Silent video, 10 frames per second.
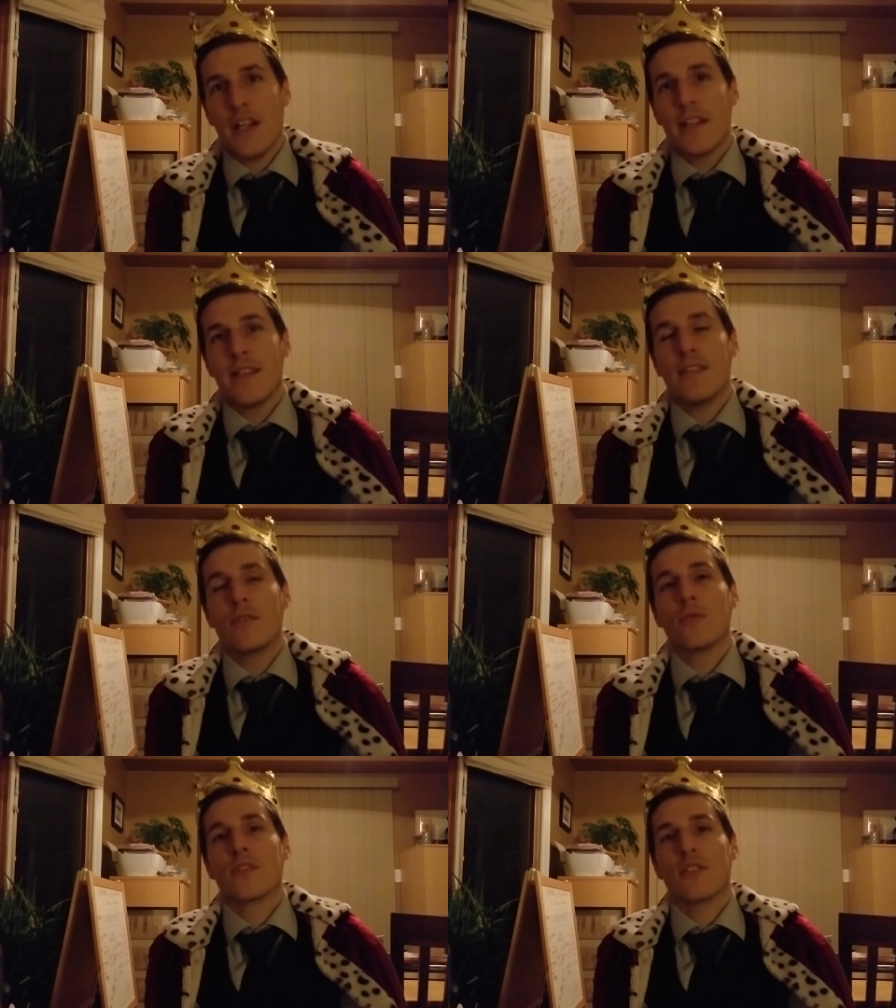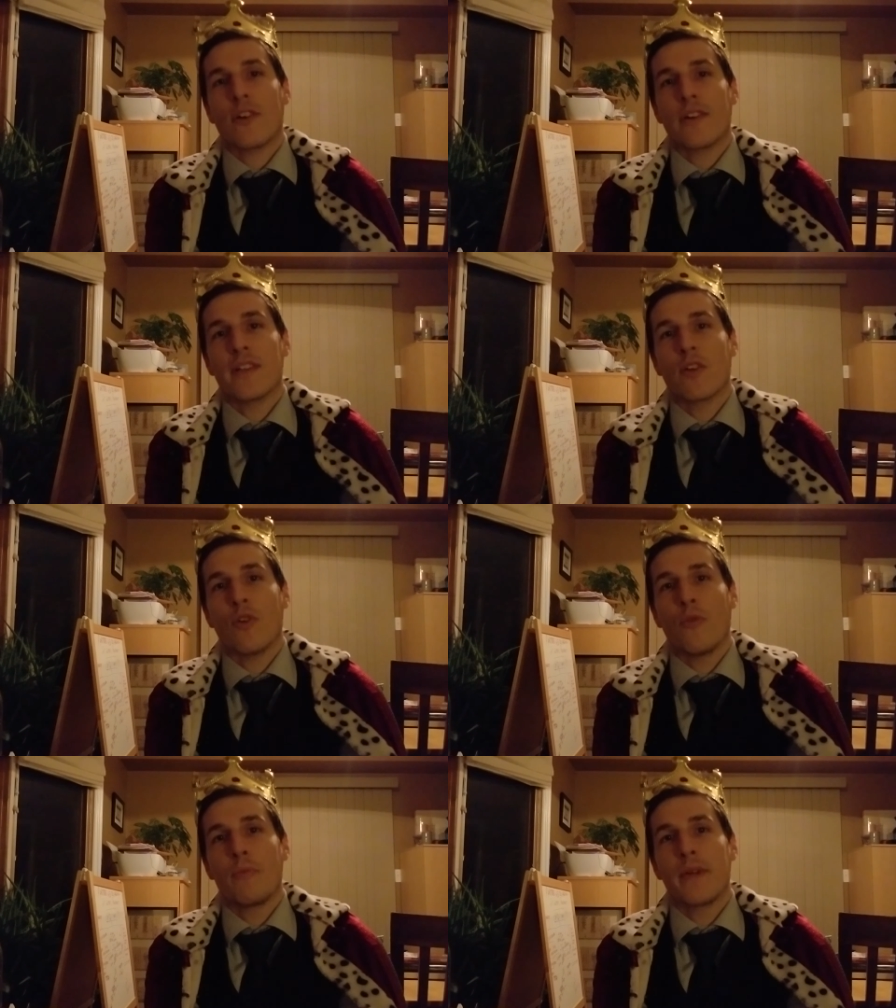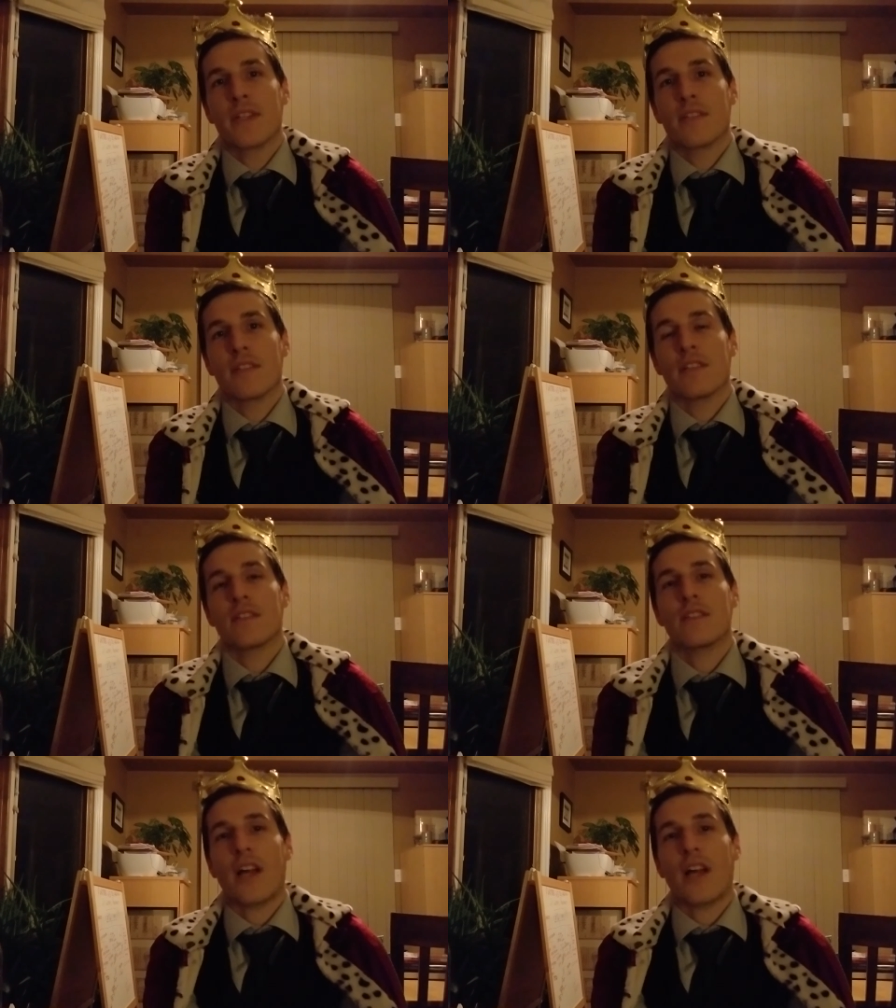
need to start their own business.